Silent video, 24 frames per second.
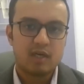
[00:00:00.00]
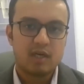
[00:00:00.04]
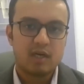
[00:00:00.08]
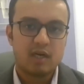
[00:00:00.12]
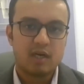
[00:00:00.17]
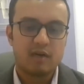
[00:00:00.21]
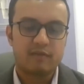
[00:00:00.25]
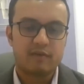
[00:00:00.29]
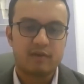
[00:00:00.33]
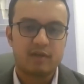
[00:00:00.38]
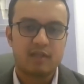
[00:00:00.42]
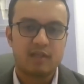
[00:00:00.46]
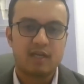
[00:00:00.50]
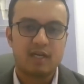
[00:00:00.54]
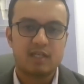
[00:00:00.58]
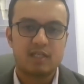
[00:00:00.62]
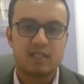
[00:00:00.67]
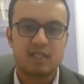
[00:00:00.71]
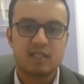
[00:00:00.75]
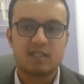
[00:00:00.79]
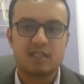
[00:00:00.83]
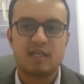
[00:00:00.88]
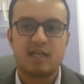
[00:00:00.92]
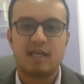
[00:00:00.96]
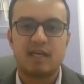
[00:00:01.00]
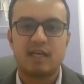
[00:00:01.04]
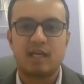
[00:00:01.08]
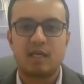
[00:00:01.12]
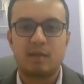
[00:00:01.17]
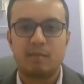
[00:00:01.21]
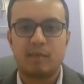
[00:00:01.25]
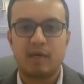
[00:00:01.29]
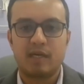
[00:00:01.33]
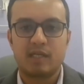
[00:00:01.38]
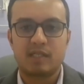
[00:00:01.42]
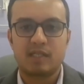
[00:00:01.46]
After that, just like in
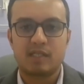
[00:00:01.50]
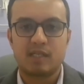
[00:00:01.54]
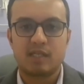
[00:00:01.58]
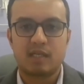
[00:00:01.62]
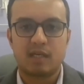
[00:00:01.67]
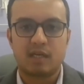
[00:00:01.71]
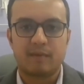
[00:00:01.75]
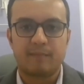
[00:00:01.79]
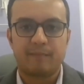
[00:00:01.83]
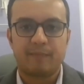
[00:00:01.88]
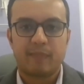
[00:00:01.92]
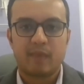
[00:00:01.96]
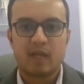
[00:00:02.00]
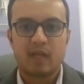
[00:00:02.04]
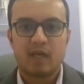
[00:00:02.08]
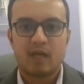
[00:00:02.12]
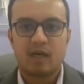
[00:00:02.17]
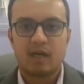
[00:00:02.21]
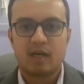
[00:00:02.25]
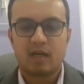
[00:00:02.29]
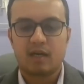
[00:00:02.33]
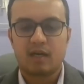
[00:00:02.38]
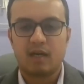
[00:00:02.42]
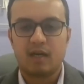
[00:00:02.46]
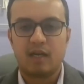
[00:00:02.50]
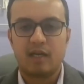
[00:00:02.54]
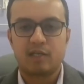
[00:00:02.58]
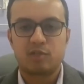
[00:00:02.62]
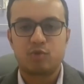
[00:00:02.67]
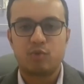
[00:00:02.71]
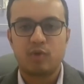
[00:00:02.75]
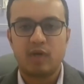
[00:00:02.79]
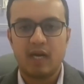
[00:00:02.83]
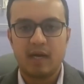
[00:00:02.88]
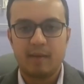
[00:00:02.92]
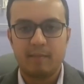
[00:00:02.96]
medicine, our colleagues
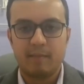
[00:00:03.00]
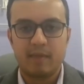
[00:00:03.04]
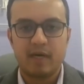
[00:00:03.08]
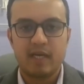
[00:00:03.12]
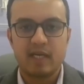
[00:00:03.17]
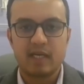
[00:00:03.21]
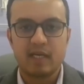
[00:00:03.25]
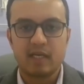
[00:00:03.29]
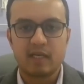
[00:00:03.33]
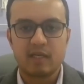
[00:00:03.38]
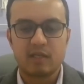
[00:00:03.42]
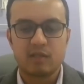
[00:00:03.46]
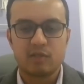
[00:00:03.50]
do MD.